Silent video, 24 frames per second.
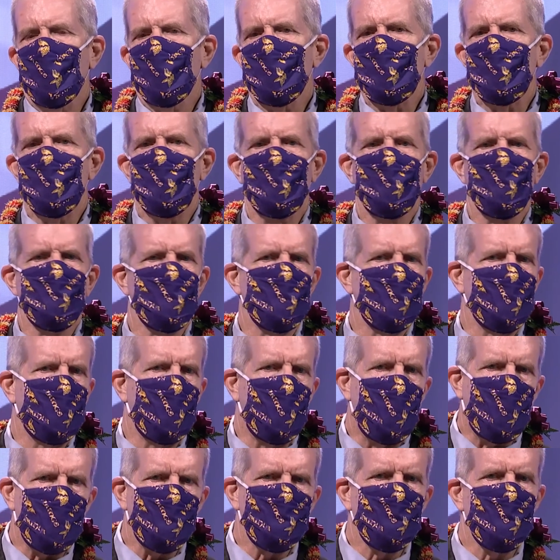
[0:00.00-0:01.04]
went to University
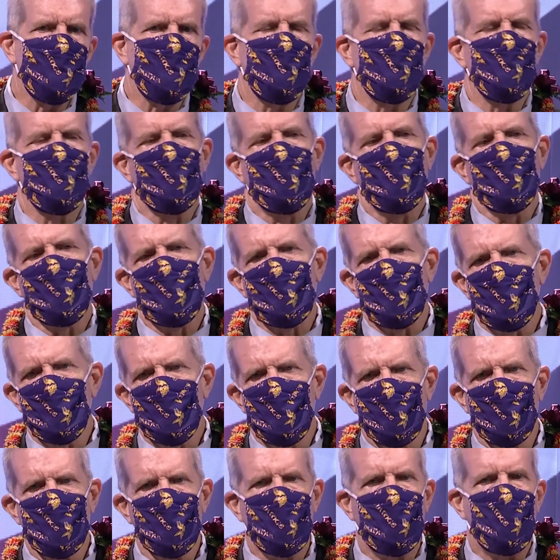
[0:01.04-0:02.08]
Lab School. I worked at
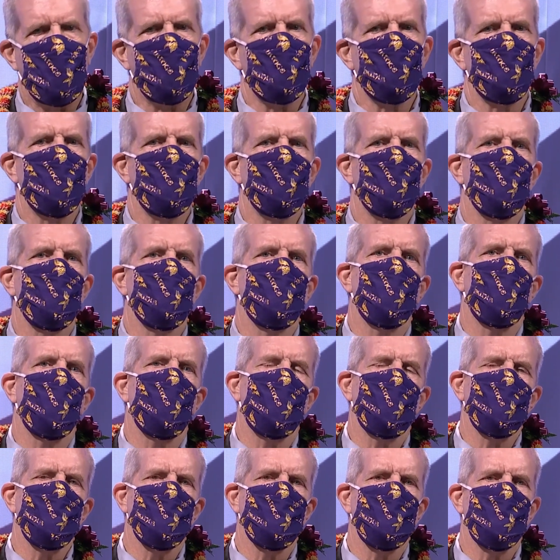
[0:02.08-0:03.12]
Dole Cannery for
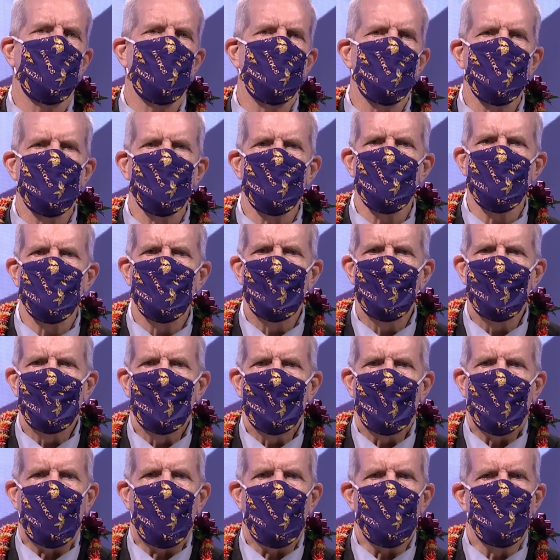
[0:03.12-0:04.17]
4 summers.
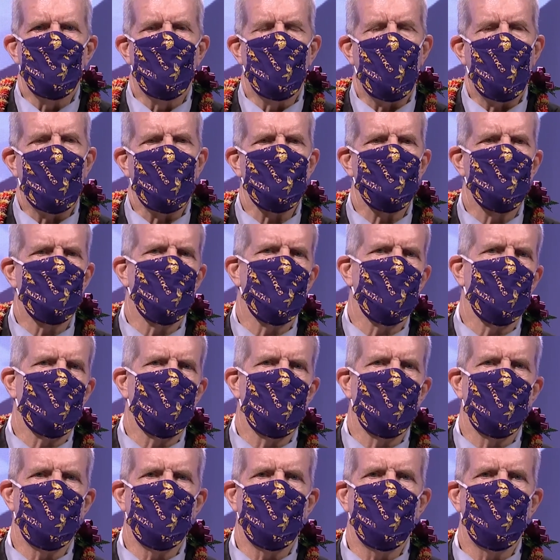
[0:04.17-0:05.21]
I boxed for
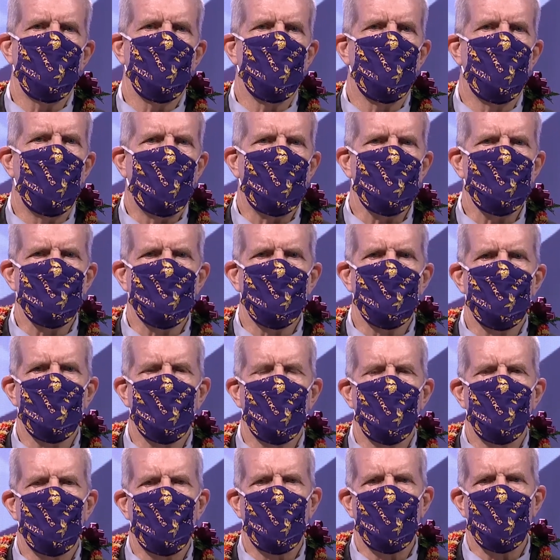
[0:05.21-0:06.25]
Kalihi Youth Boxing
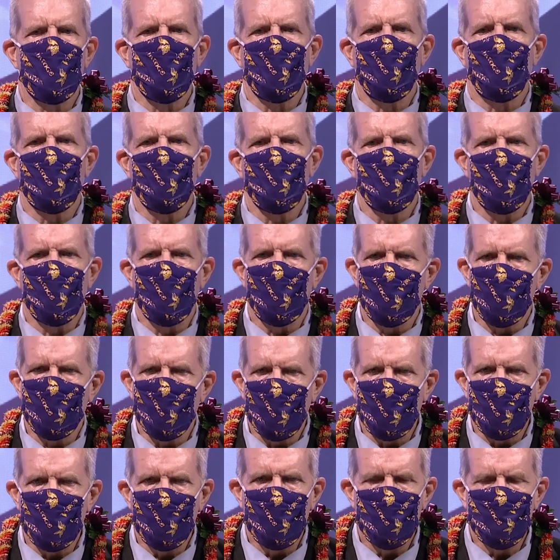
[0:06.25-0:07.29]
Club out of
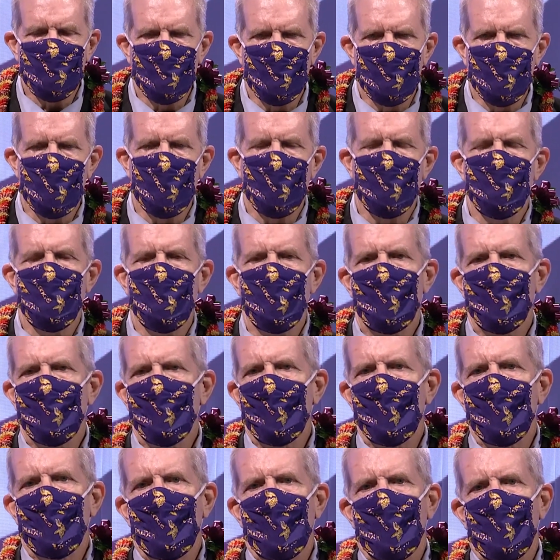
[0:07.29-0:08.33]
Kalakaua Gym.
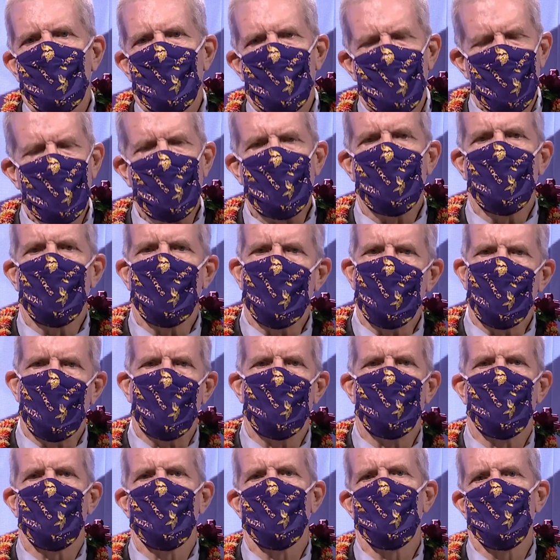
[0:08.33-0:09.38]
Fittingly, my
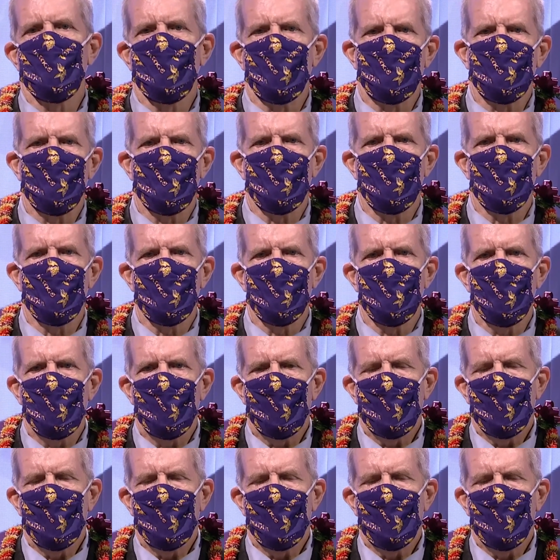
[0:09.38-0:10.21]
first trip to